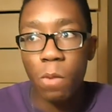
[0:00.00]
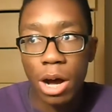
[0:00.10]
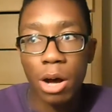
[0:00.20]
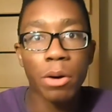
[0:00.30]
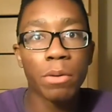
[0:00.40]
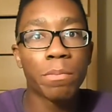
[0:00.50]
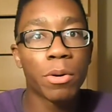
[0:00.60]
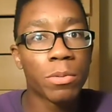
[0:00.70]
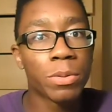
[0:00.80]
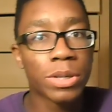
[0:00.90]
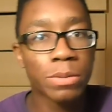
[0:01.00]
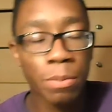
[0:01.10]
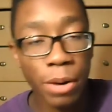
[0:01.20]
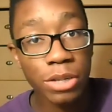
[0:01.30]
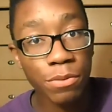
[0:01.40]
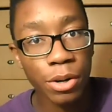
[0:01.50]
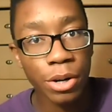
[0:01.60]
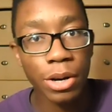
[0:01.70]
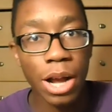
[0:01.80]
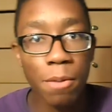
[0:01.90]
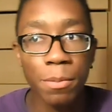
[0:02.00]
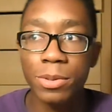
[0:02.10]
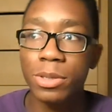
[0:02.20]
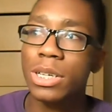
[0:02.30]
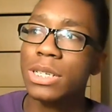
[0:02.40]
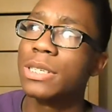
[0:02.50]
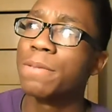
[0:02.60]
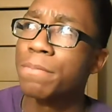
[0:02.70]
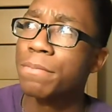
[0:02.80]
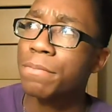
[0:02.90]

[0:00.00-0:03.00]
while Bo prepares for her albums. Because